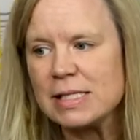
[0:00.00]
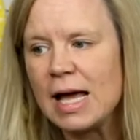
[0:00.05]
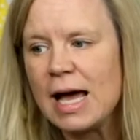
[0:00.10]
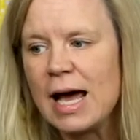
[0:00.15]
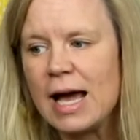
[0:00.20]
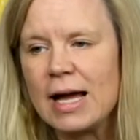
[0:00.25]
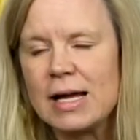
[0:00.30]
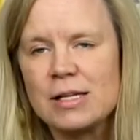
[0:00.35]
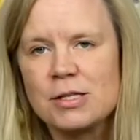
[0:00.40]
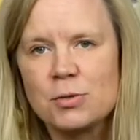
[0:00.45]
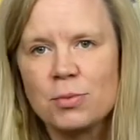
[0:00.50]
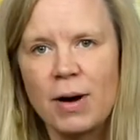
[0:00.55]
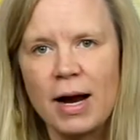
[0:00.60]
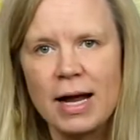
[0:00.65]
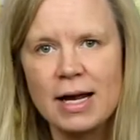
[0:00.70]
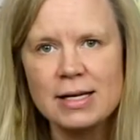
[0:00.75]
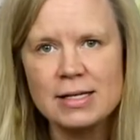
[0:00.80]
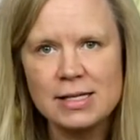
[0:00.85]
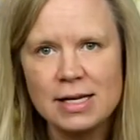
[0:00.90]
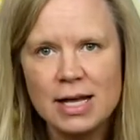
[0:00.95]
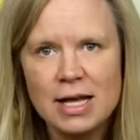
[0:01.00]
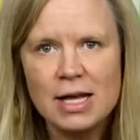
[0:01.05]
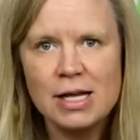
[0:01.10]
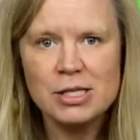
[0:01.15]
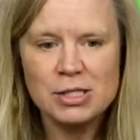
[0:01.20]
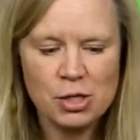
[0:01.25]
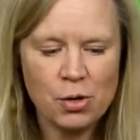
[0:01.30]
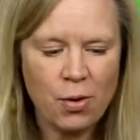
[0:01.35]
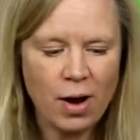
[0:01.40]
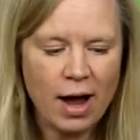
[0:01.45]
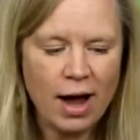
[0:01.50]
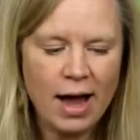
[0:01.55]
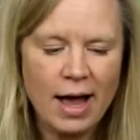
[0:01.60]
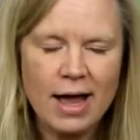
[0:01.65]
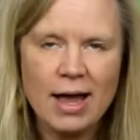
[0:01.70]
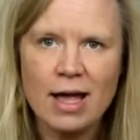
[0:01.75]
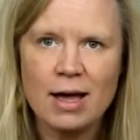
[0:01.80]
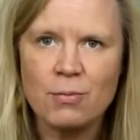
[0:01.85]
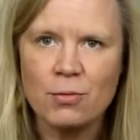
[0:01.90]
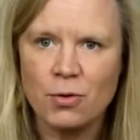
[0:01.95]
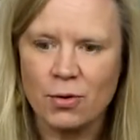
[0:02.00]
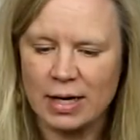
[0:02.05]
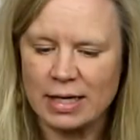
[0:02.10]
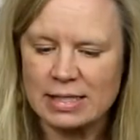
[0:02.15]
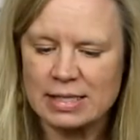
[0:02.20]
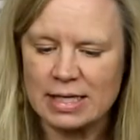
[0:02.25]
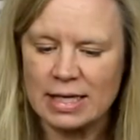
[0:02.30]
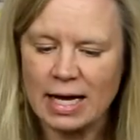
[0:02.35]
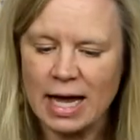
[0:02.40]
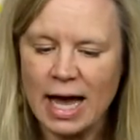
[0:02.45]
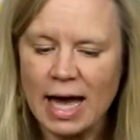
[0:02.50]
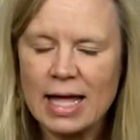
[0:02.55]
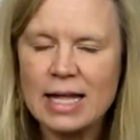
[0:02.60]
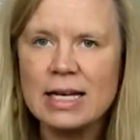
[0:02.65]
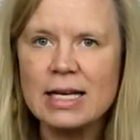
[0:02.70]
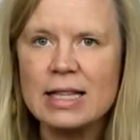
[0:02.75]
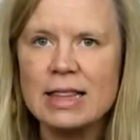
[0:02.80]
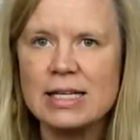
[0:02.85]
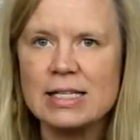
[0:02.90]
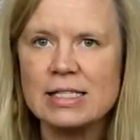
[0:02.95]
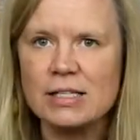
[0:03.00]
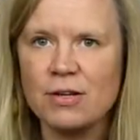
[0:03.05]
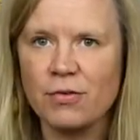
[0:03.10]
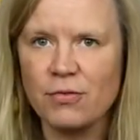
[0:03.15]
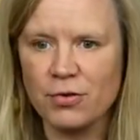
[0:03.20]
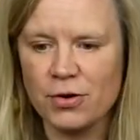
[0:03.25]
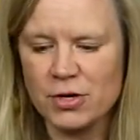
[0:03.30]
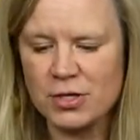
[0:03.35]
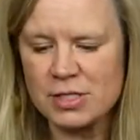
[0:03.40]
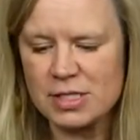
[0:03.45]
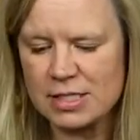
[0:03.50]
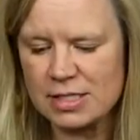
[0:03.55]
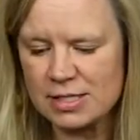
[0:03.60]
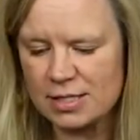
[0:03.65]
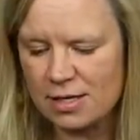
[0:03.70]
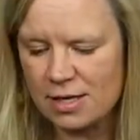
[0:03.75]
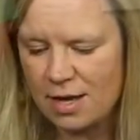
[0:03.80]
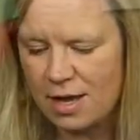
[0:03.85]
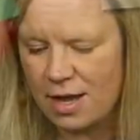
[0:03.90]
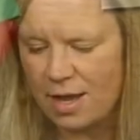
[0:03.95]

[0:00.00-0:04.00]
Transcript: size, right? So I am going to cut this first